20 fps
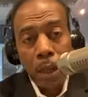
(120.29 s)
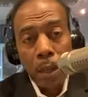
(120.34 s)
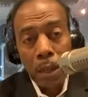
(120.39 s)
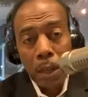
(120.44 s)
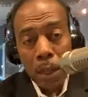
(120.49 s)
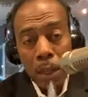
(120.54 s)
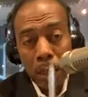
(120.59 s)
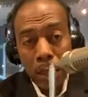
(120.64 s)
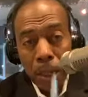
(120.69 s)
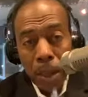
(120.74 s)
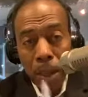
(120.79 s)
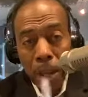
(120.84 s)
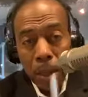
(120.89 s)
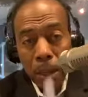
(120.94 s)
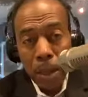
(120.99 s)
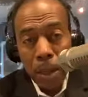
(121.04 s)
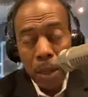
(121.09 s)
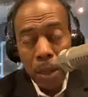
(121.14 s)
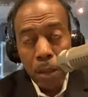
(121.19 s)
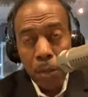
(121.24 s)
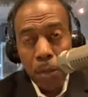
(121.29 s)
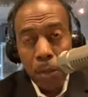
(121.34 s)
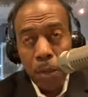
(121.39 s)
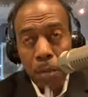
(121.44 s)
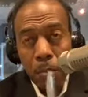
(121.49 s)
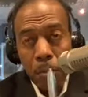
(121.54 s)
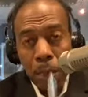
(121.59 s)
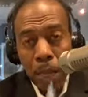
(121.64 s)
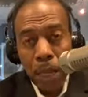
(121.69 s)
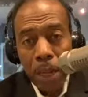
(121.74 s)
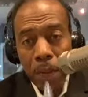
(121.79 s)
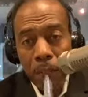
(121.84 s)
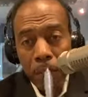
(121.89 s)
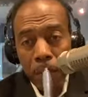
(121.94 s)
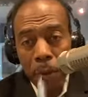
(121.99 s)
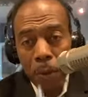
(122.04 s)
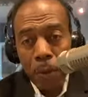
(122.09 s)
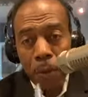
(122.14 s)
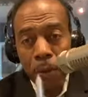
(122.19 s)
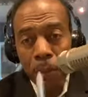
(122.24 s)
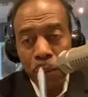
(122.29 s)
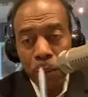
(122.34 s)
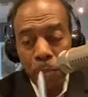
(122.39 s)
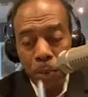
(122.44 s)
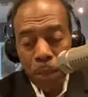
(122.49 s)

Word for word: the key is to make those